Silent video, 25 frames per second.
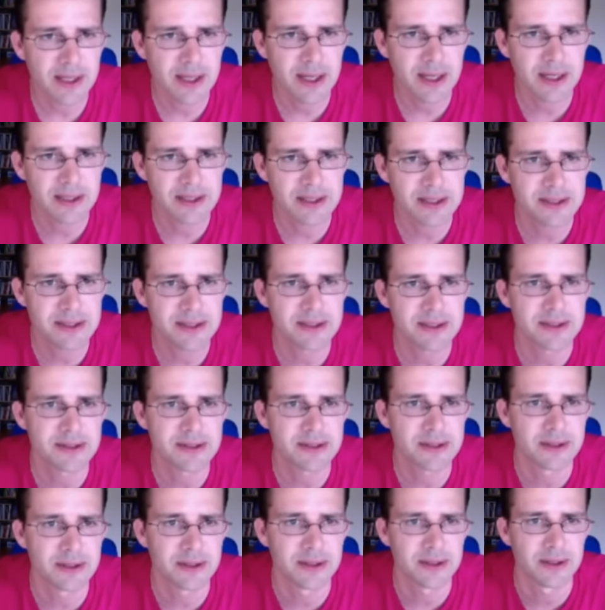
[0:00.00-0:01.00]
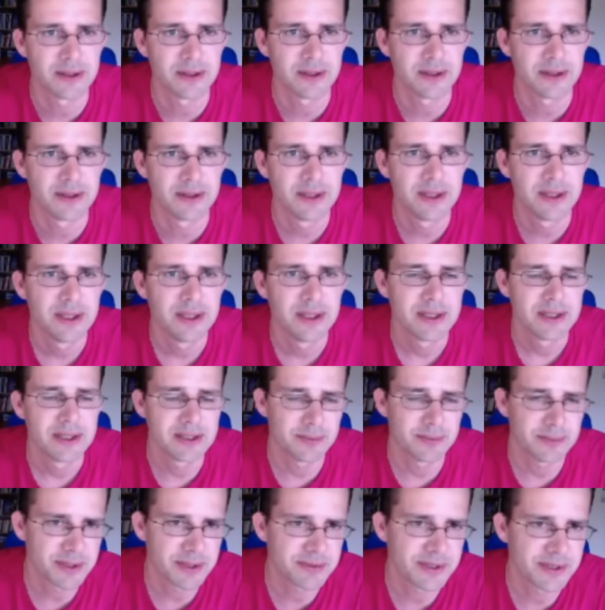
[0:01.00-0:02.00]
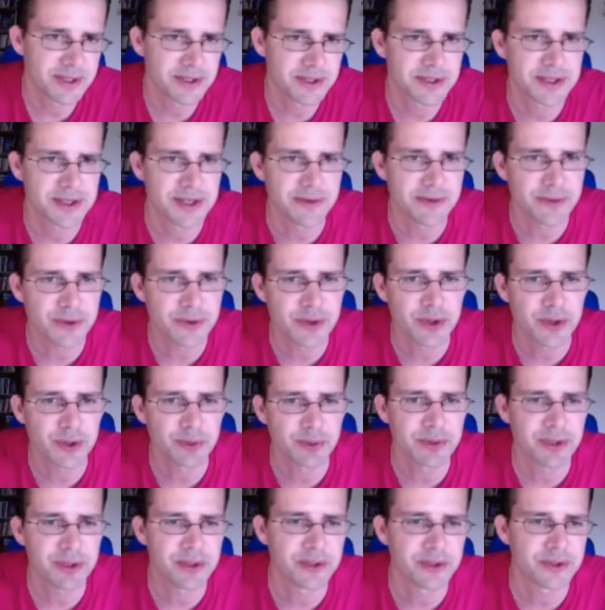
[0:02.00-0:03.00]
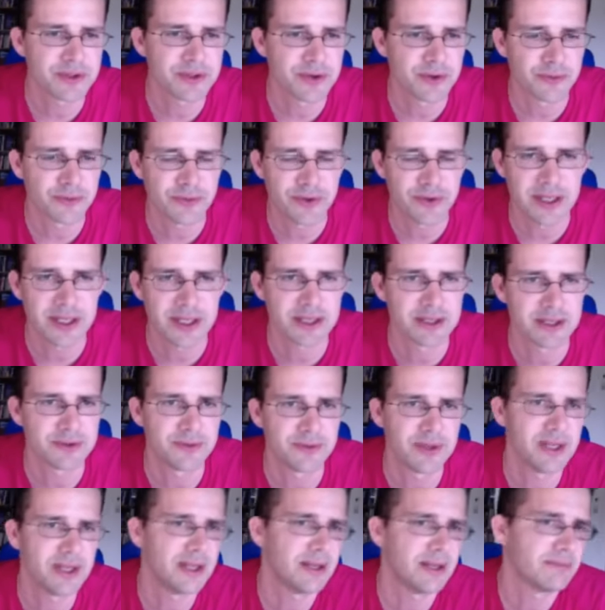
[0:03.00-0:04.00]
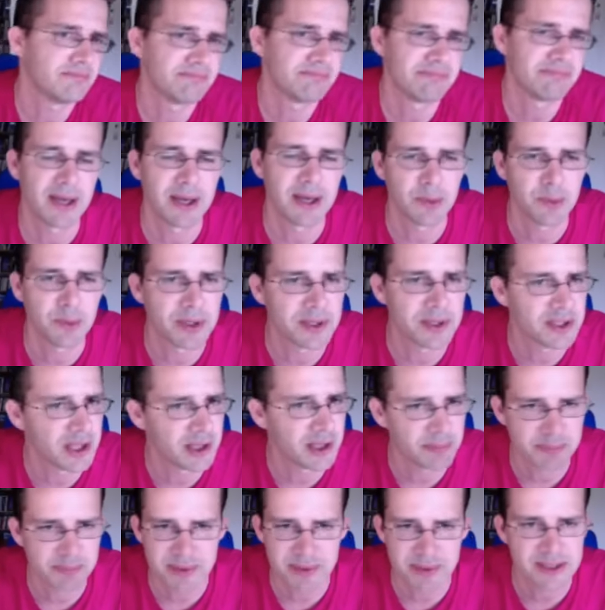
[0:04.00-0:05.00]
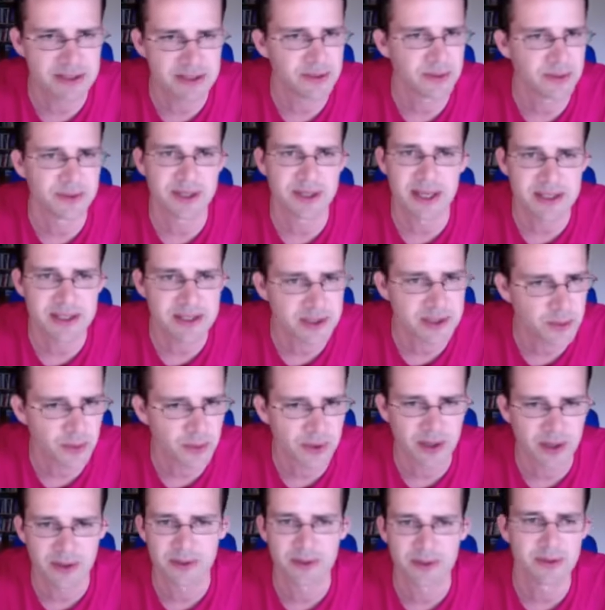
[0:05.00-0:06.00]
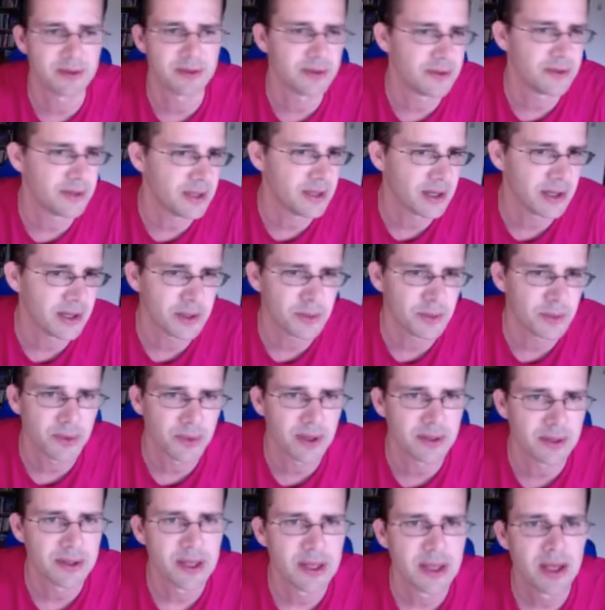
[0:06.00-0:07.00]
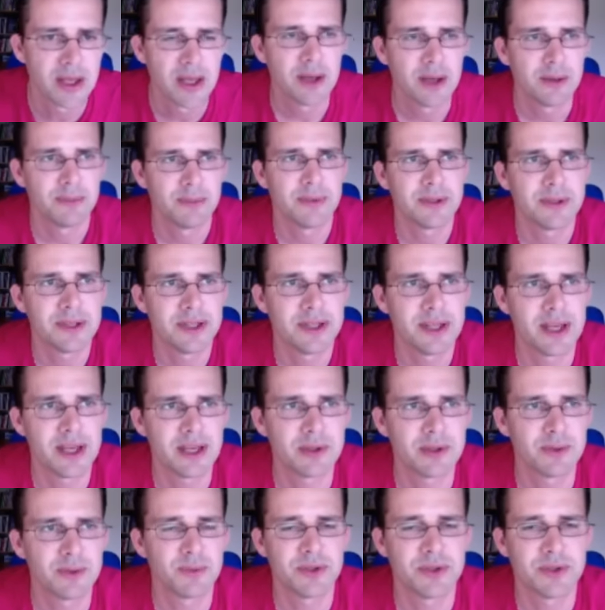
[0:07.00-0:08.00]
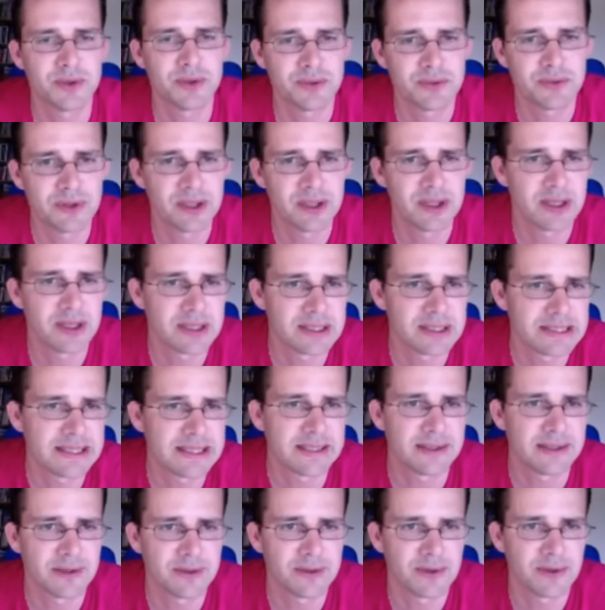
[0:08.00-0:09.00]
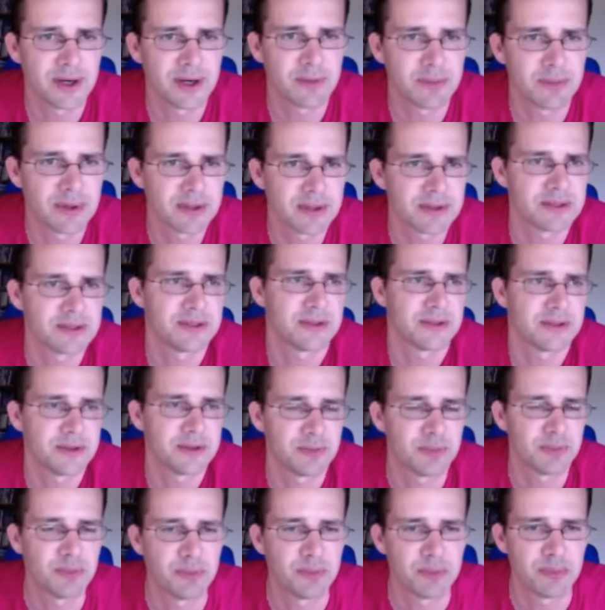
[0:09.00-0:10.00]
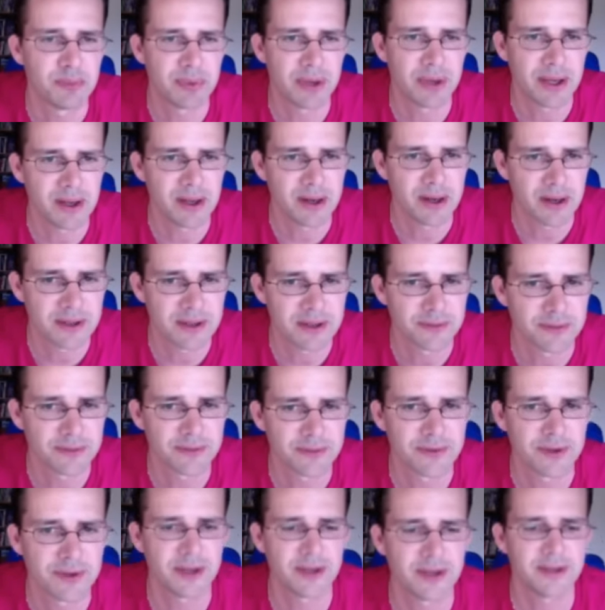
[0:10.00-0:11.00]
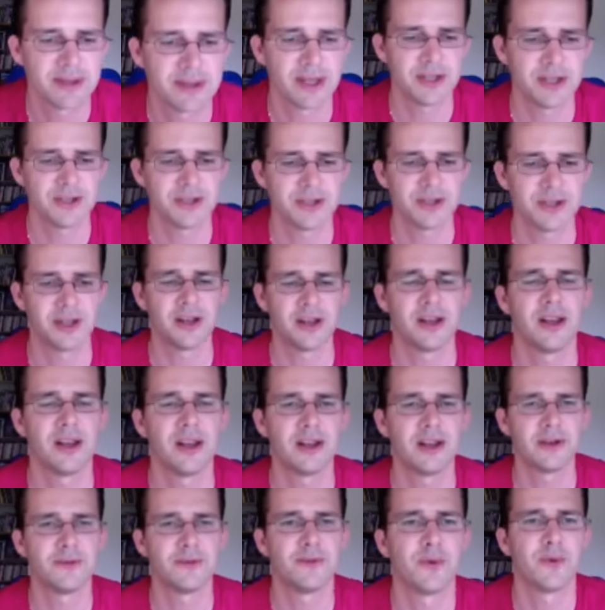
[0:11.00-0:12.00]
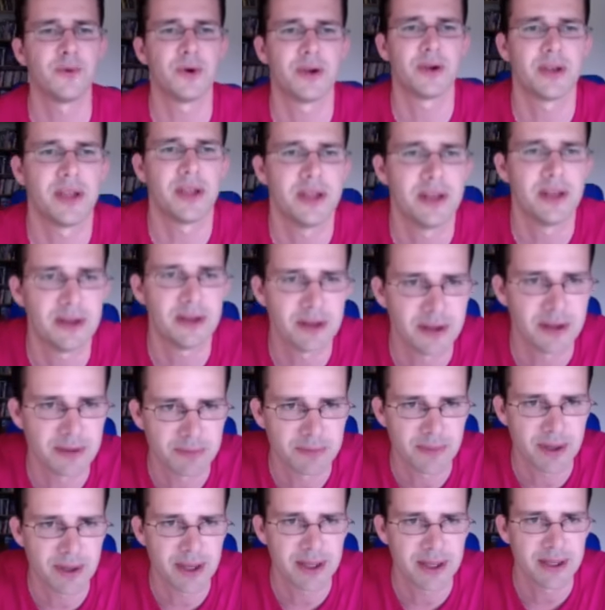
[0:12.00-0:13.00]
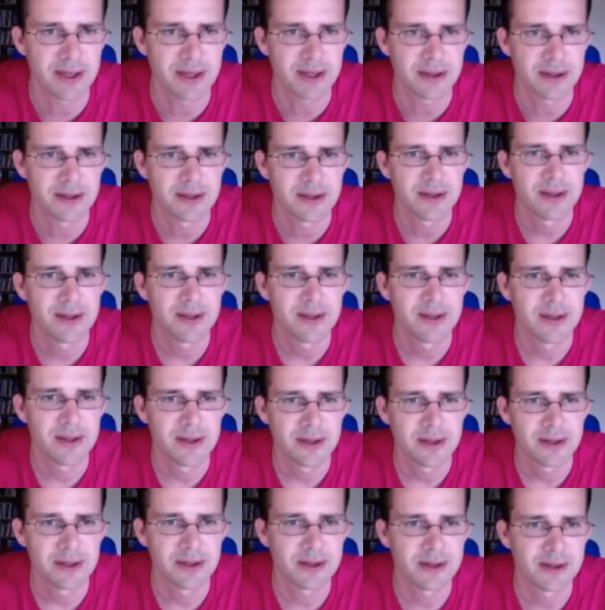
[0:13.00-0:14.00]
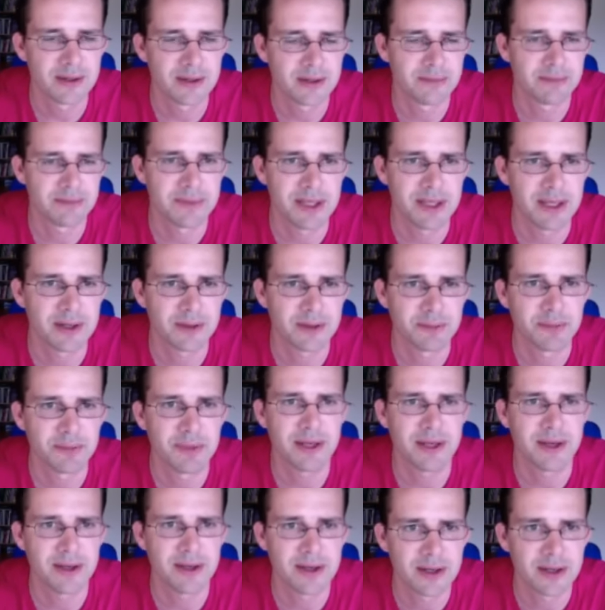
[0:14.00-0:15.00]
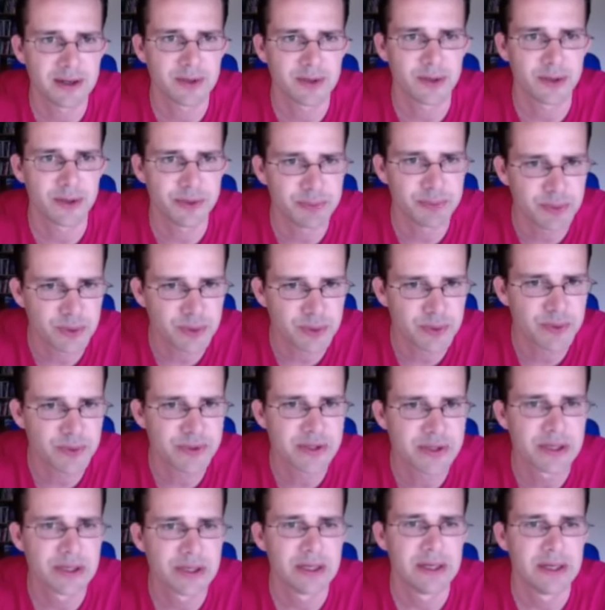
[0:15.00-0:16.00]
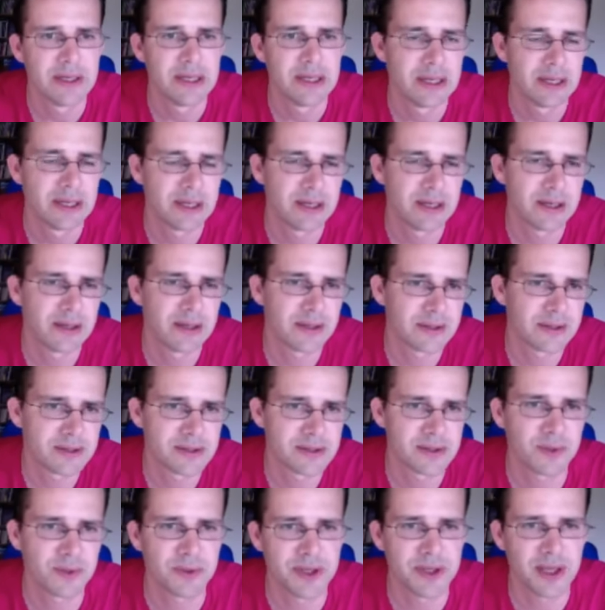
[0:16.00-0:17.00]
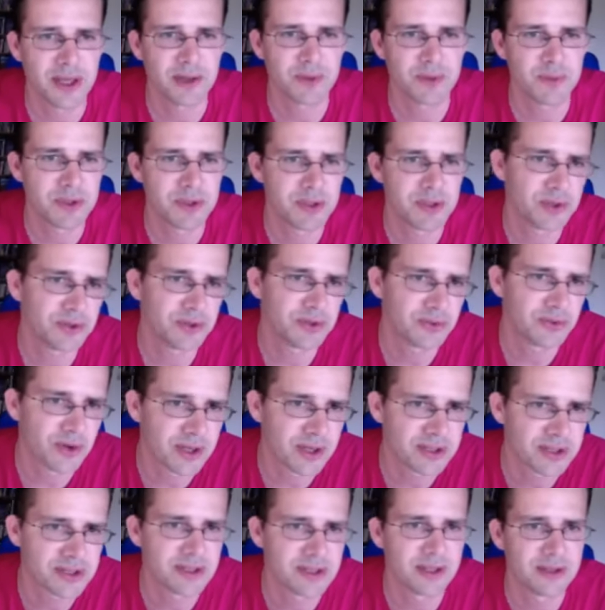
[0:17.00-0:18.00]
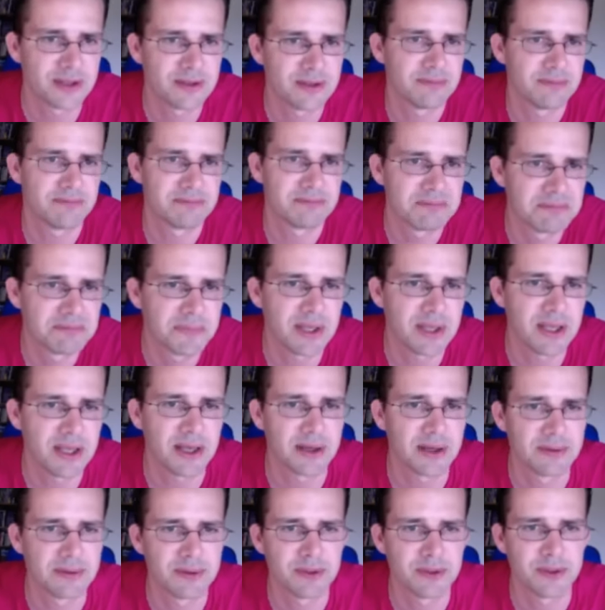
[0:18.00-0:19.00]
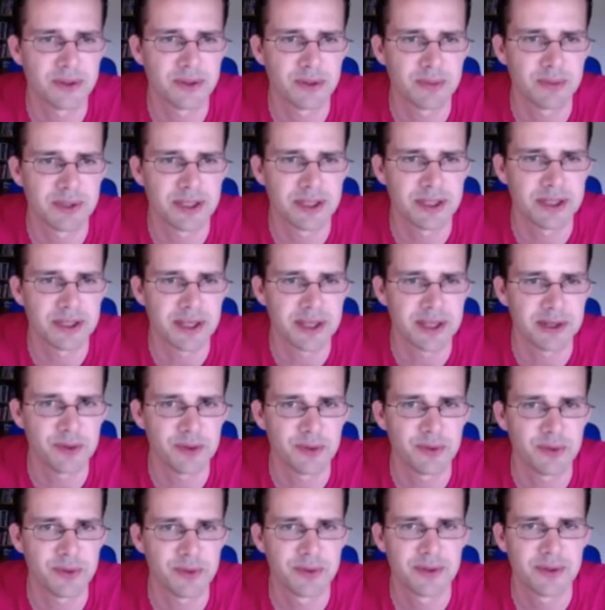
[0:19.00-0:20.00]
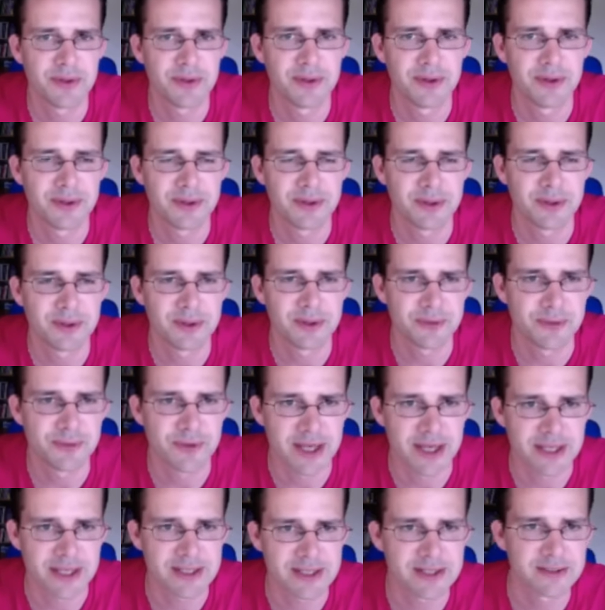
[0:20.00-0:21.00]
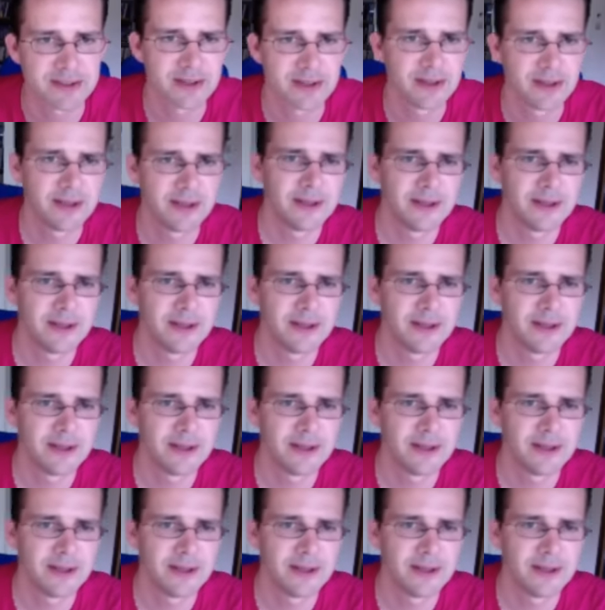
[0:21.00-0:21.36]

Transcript: And this is uh, sometimes it's difficult because your feeling is really, I want that piece on that square, not on the other one. But in the end, we should realize that the grandmasters pay a lot of attention and a lot of work in in making, uh, yeah, making their good moves. Uh, so in the end, we should trust that, yeah, normally they do good things.